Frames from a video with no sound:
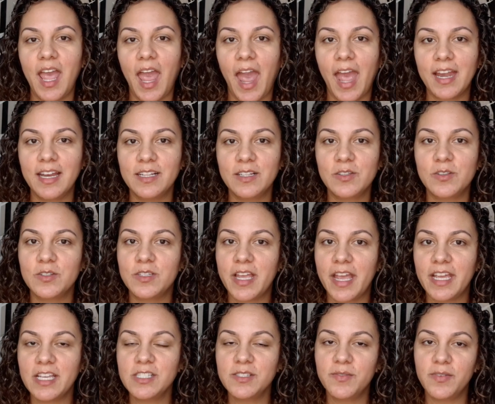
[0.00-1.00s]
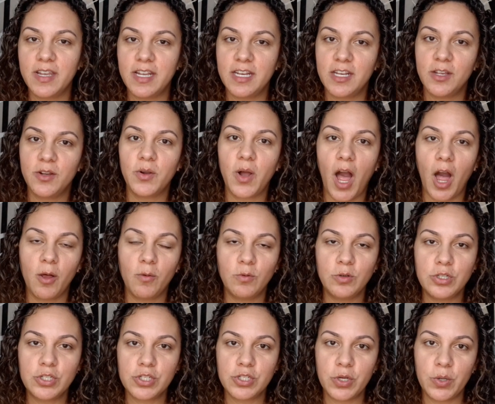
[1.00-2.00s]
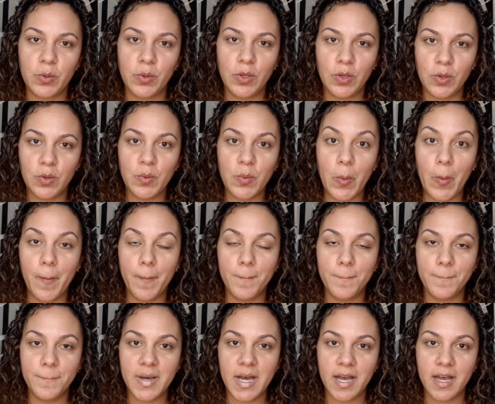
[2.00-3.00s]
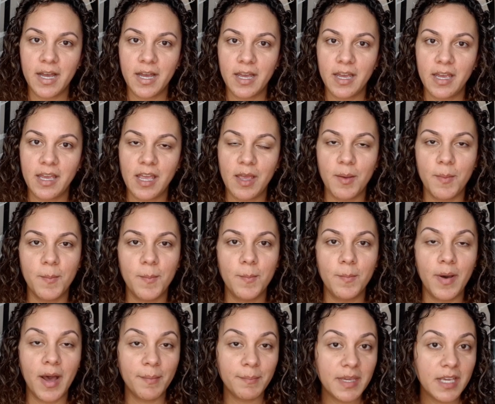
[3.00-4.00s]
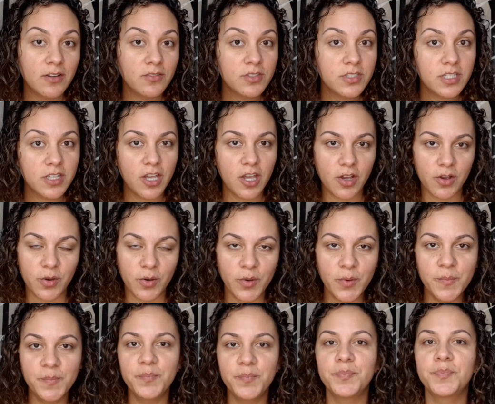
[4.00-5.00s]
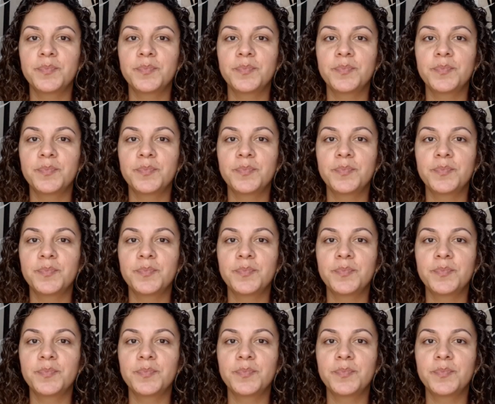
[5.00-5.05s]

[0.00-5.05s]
and in today's video I will show you my mommy on the go